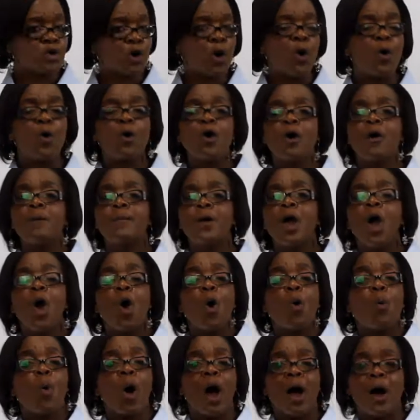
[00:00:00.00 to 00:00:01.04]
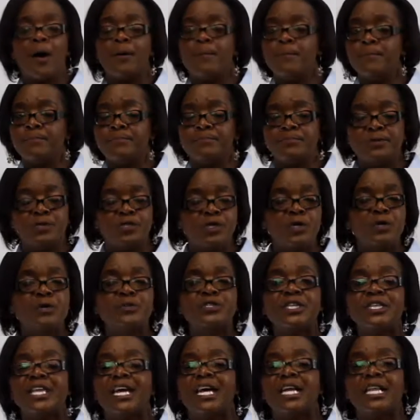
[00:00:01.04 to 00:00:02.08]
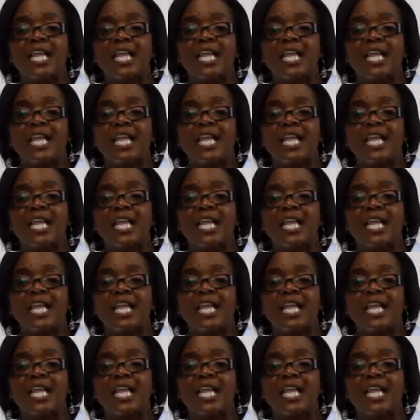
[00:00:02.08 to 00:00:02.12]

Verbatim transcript: dorm, choosing the